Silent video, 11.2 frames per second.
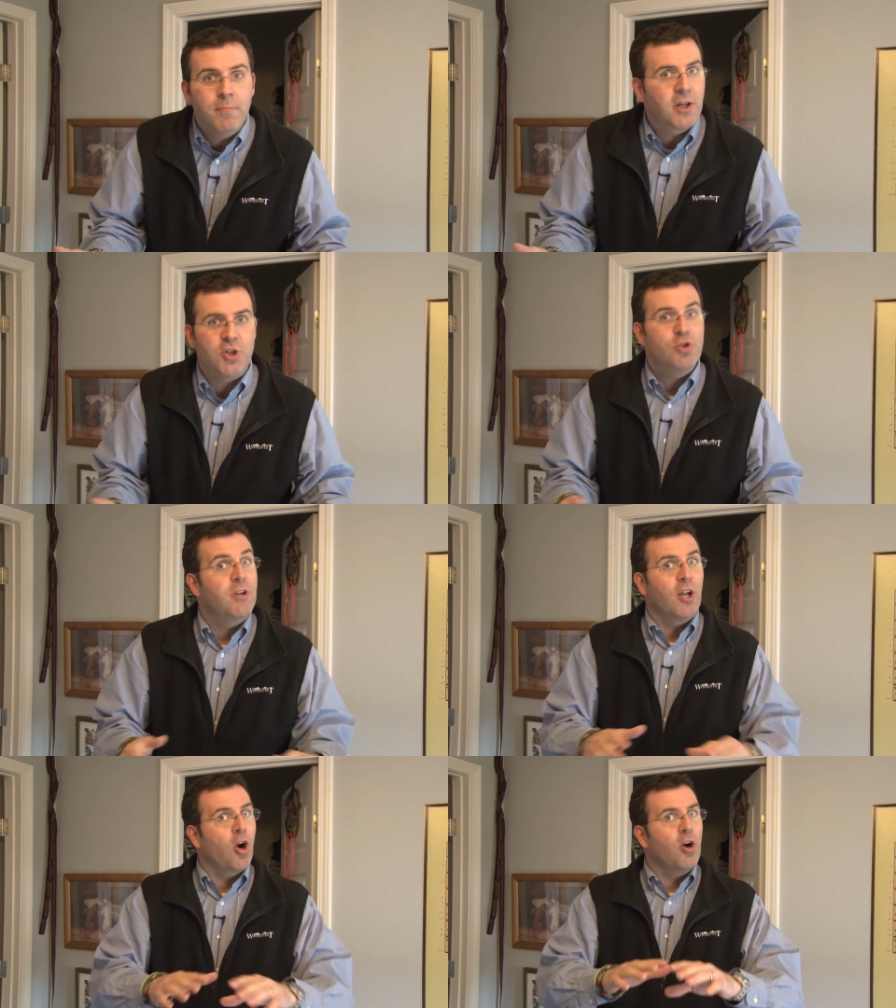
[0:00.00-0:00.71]
because you
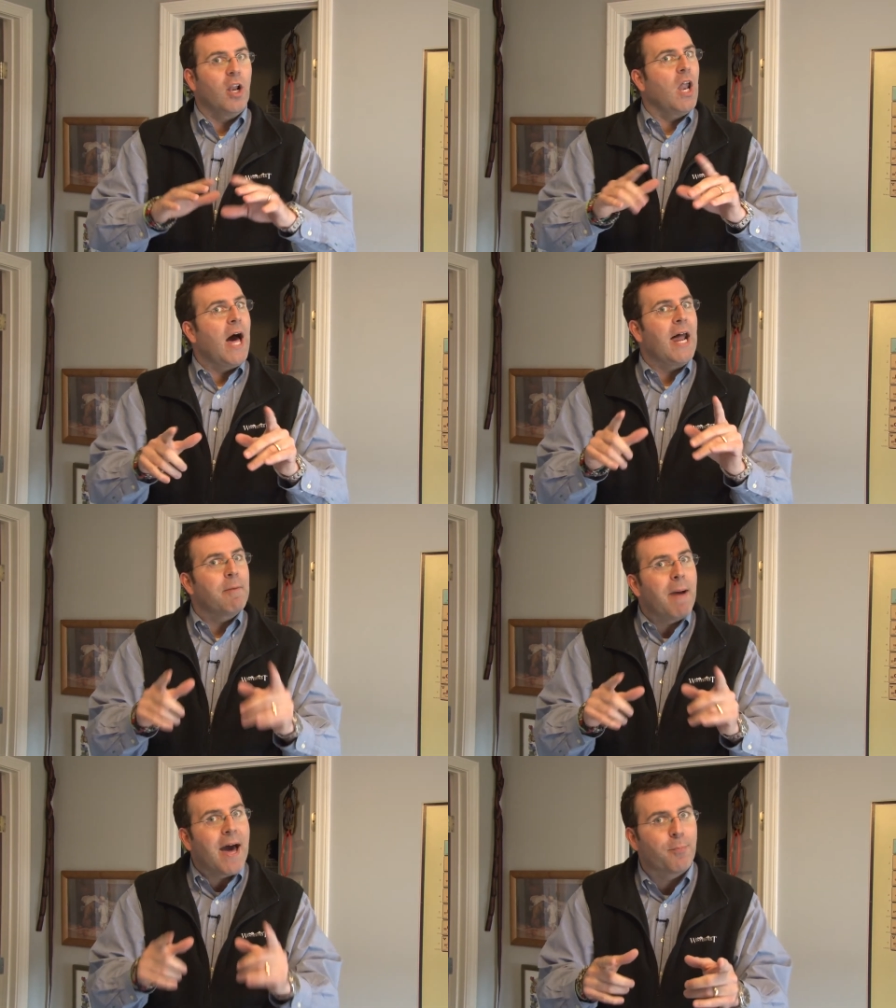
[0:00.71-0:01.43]
can learn a lot
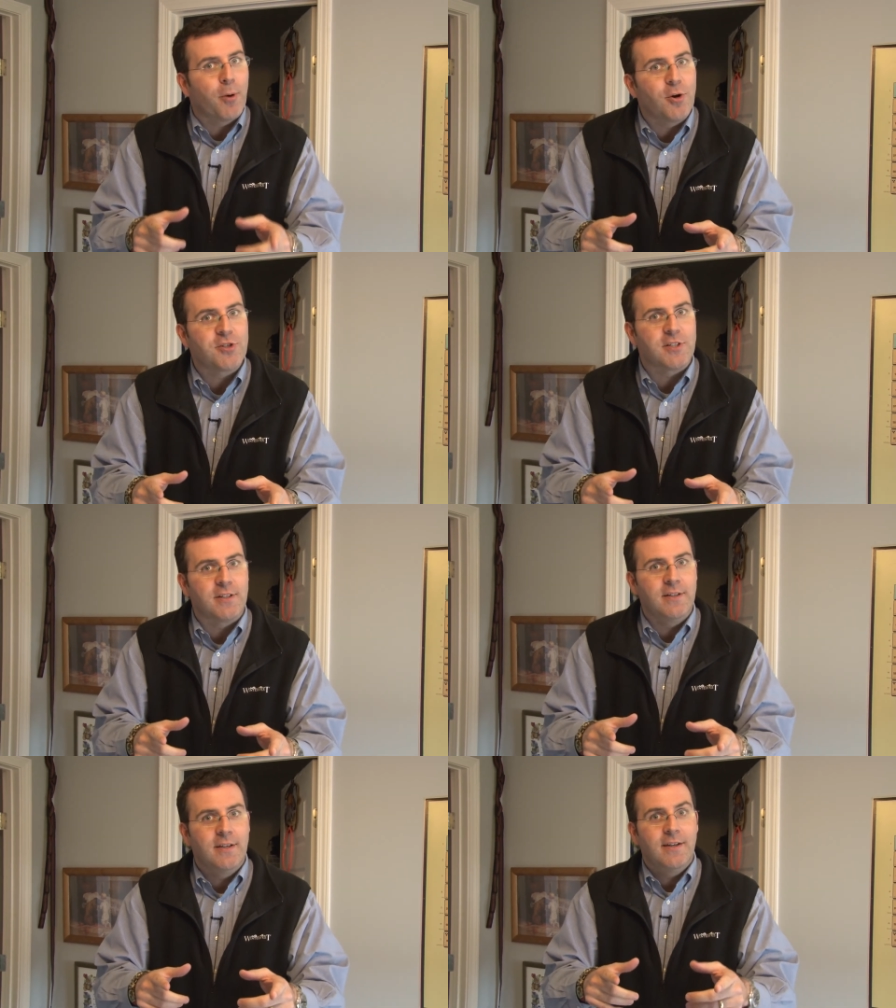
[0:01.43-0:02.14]
about a
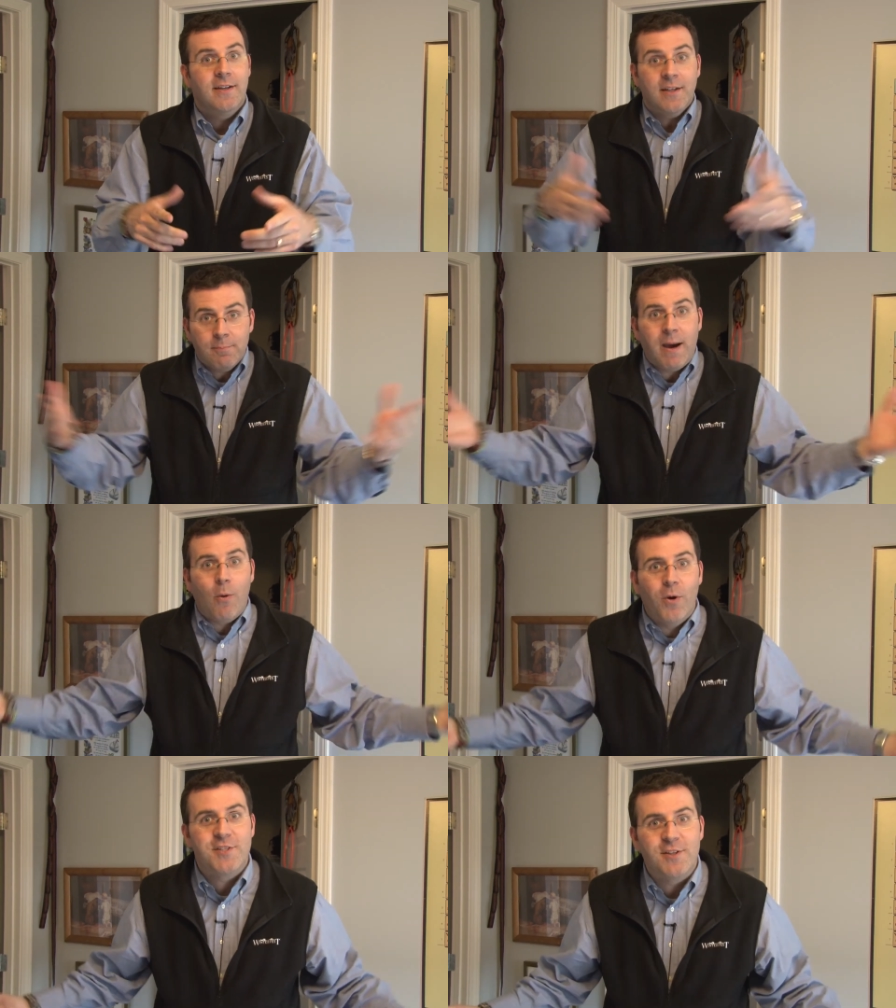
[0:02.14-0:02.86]
person by
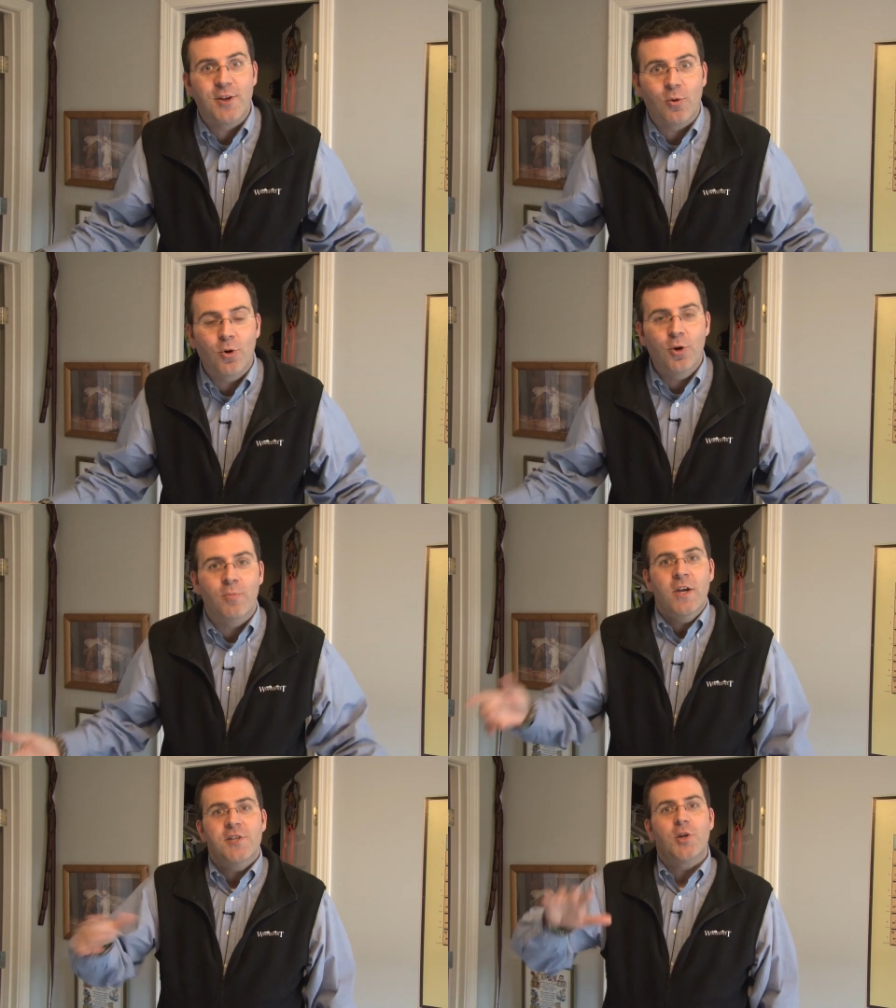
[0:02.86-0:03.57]
what's in their room.